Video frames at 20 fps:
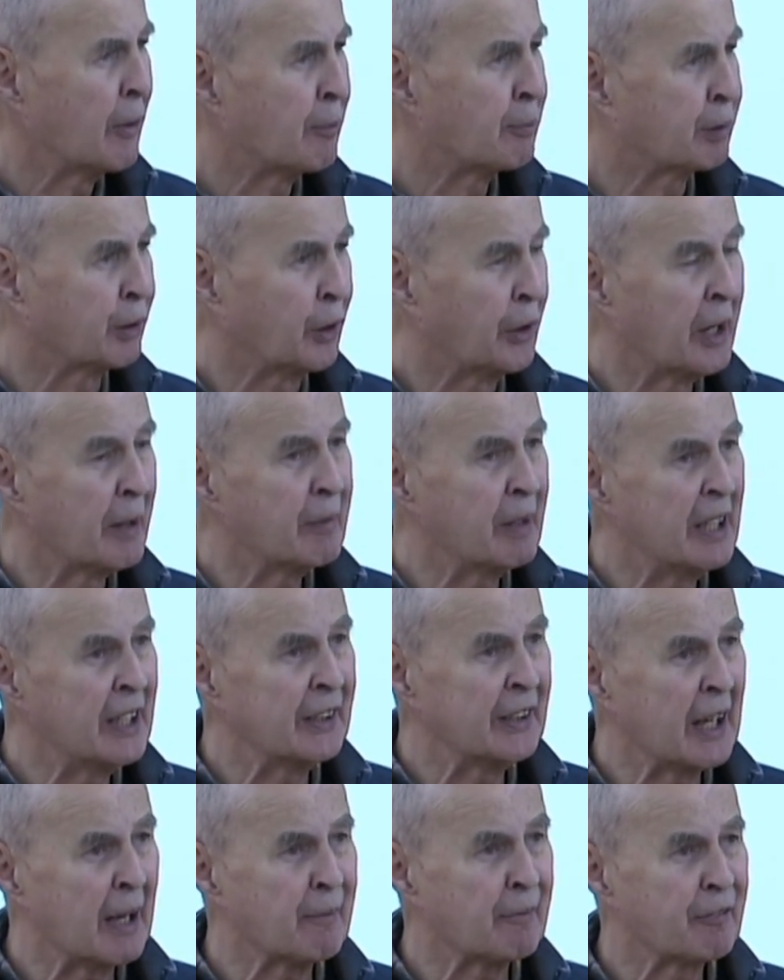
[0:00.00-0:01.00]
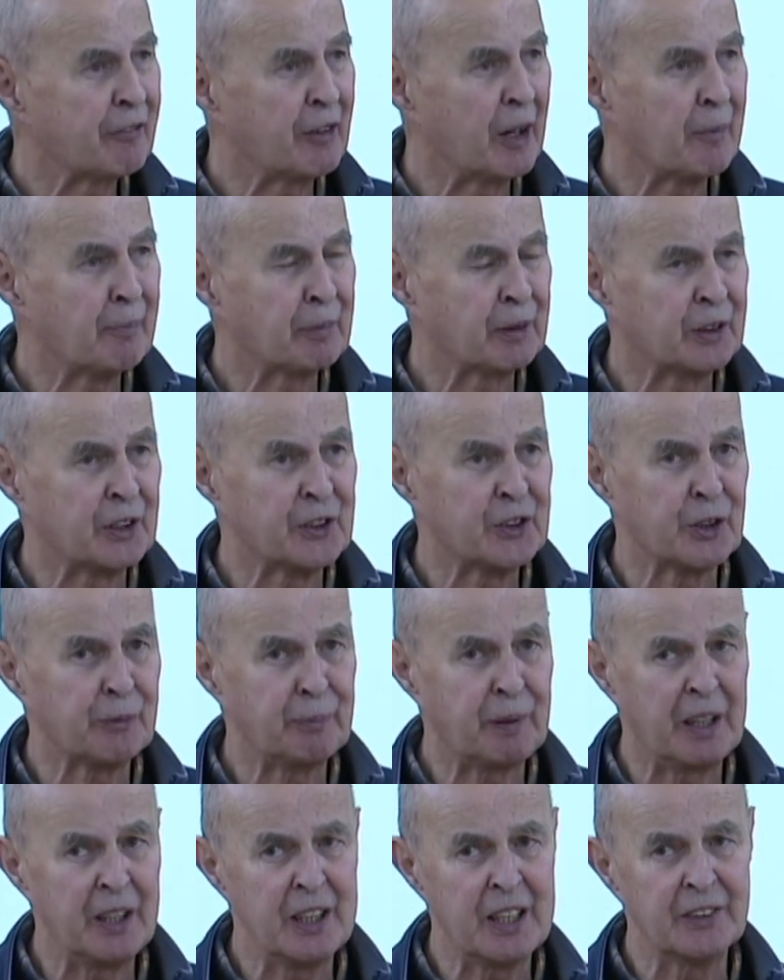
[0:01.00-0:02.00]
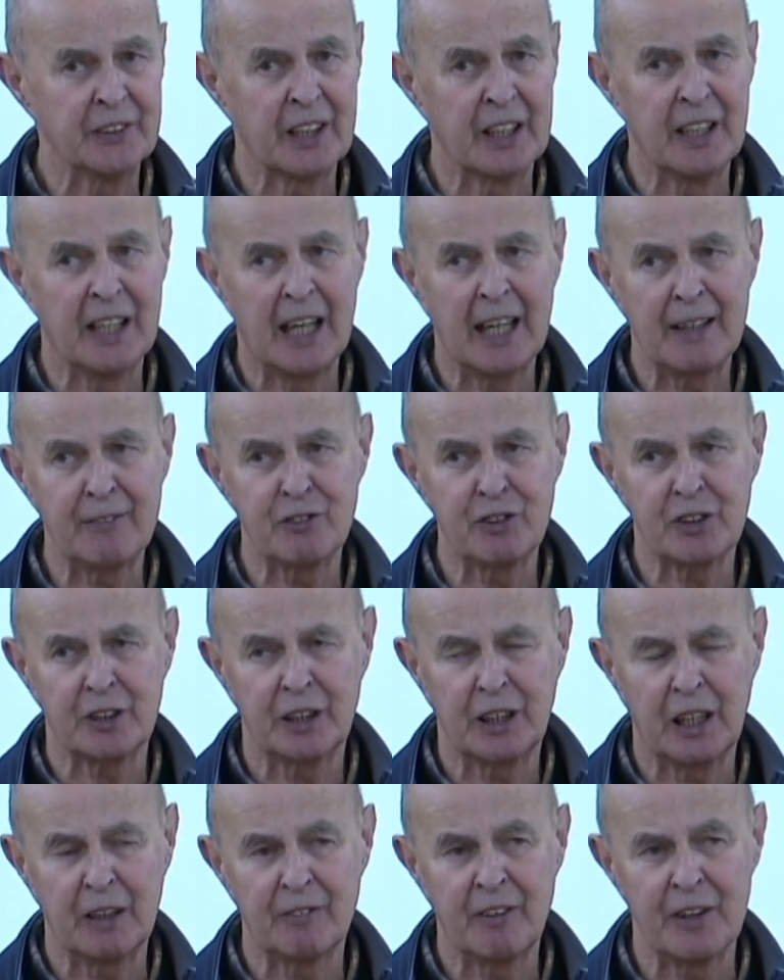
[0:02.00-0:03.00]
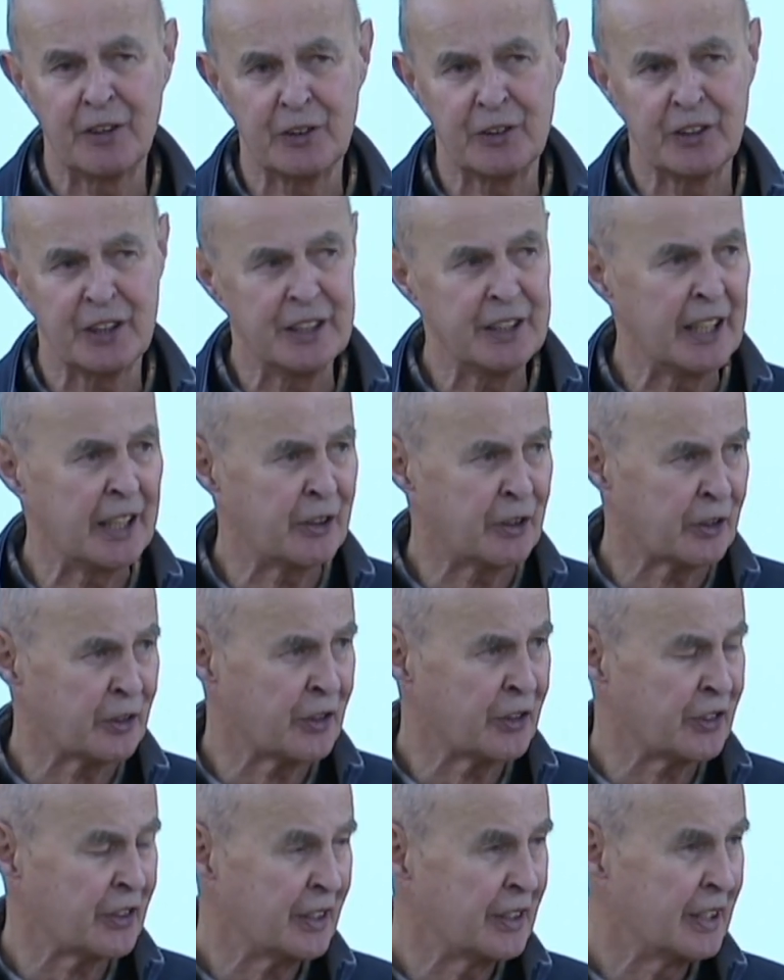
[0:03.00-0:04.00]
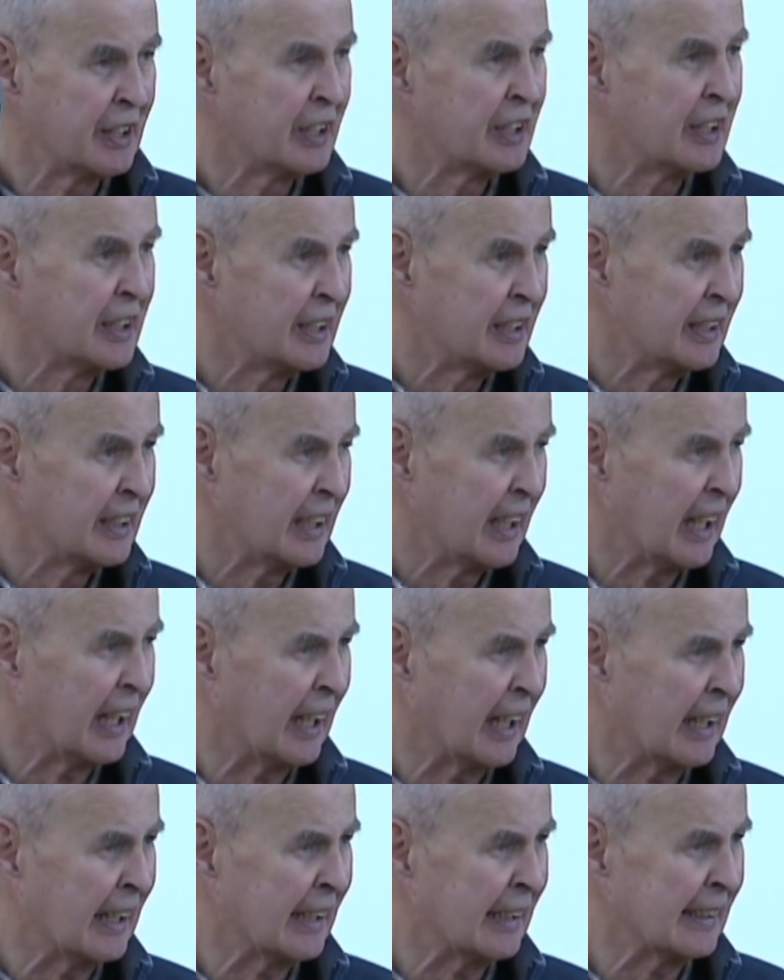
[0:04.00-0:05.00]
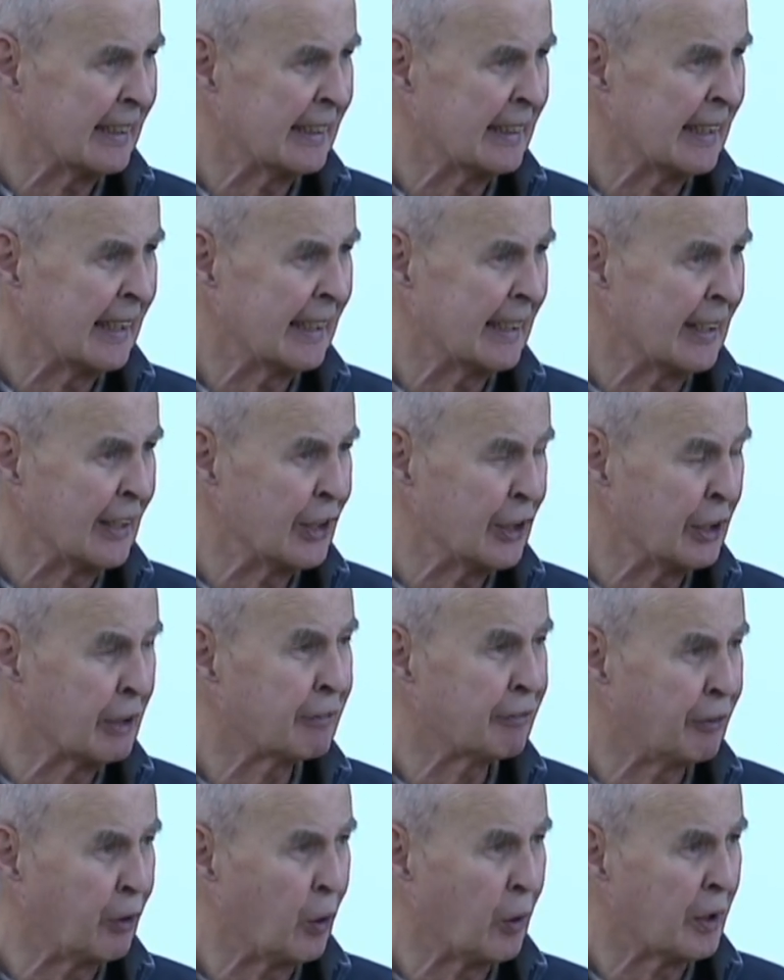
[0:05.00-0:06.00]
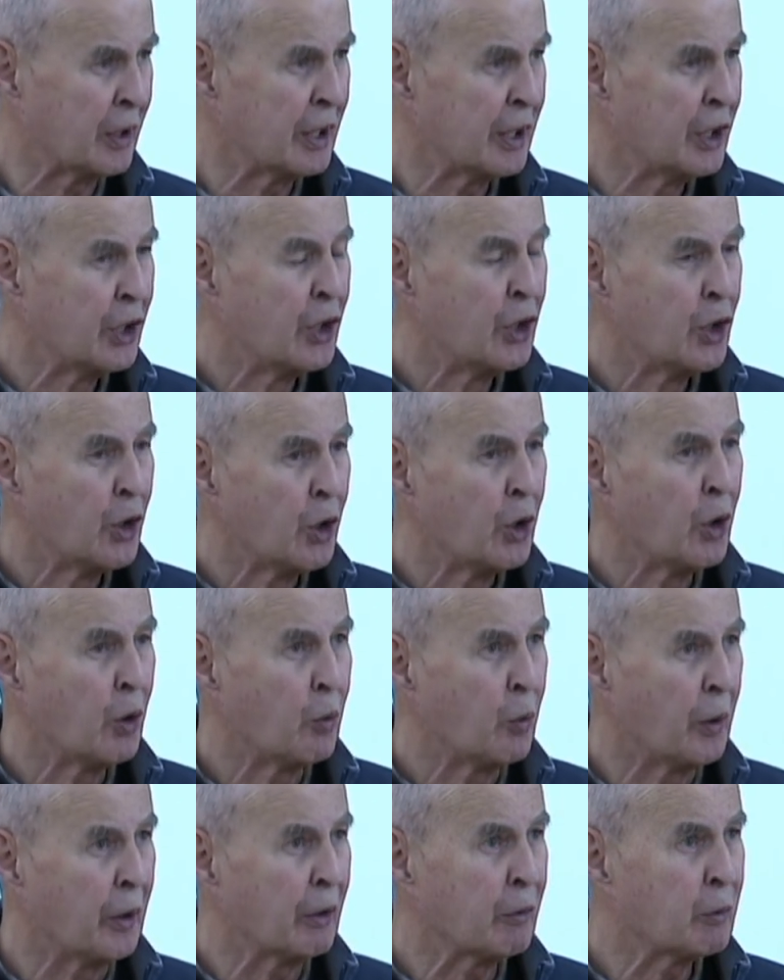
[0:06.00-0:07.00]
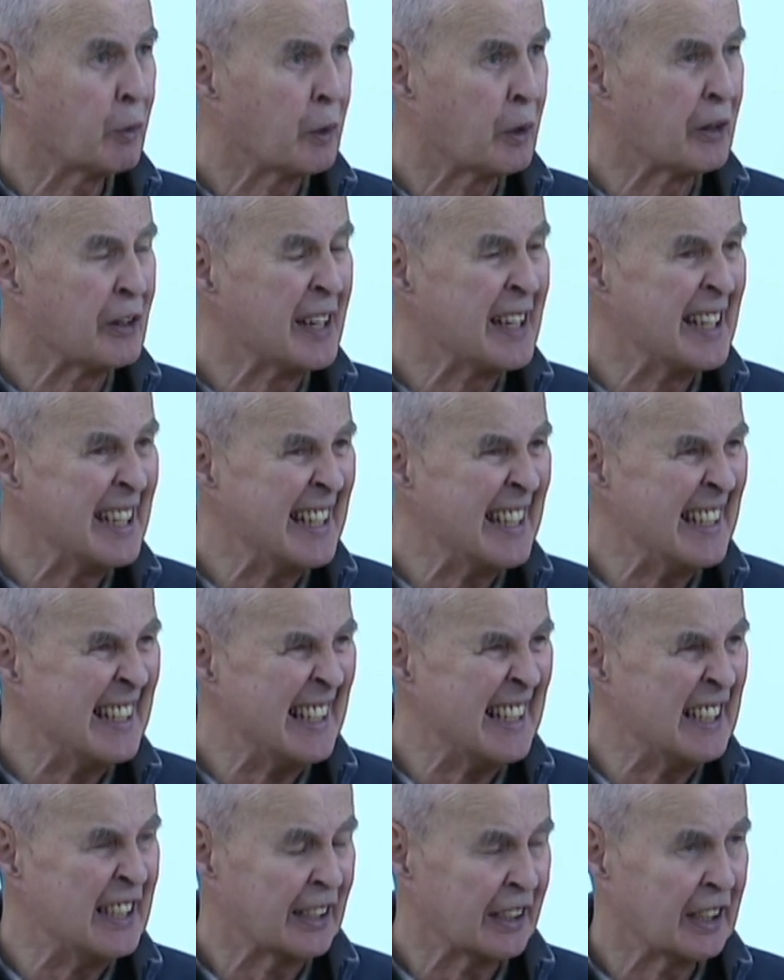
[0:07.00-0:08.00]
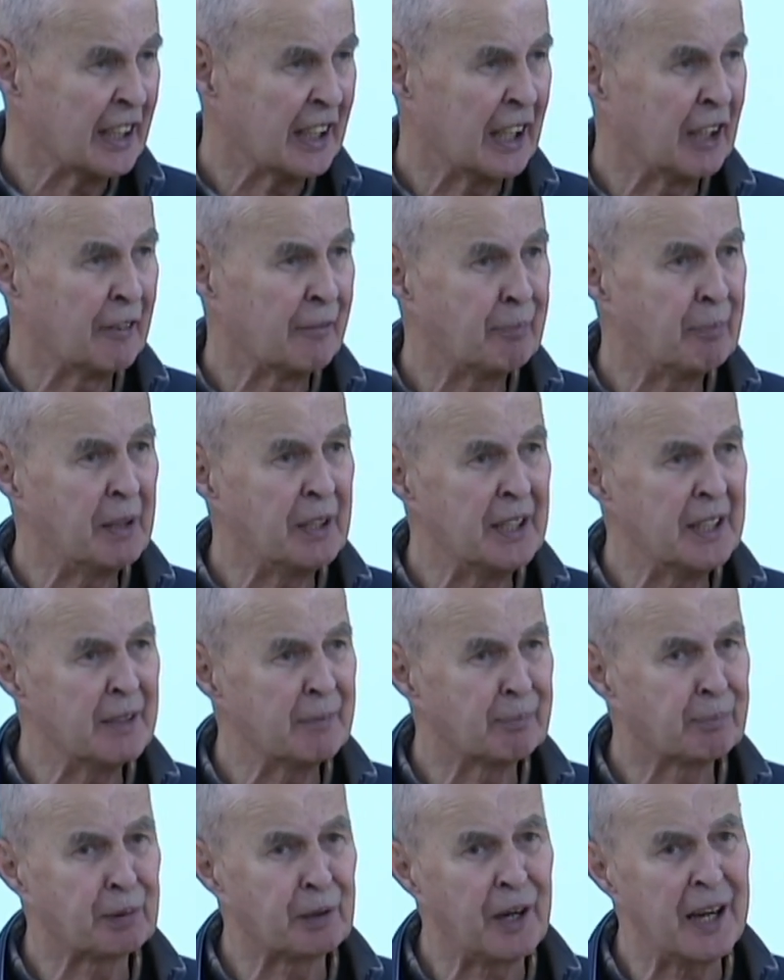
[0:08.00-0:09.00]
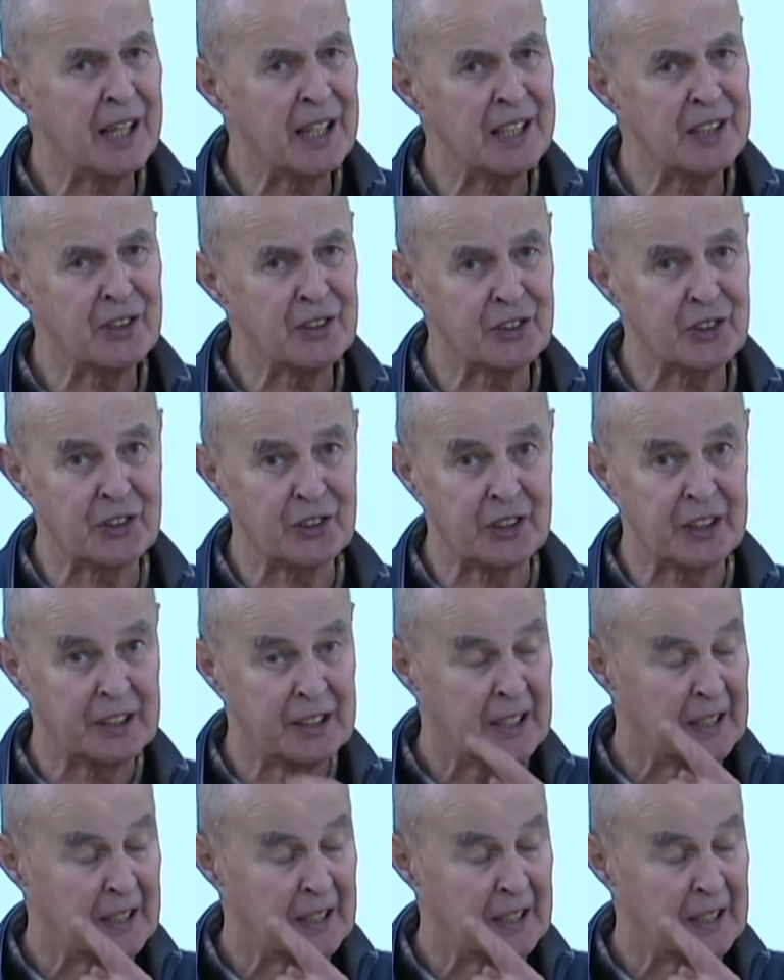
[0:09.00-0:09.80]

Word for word: prohibiting them from participating in the lives of other teenagers uh, and therefore we're in need of being praised,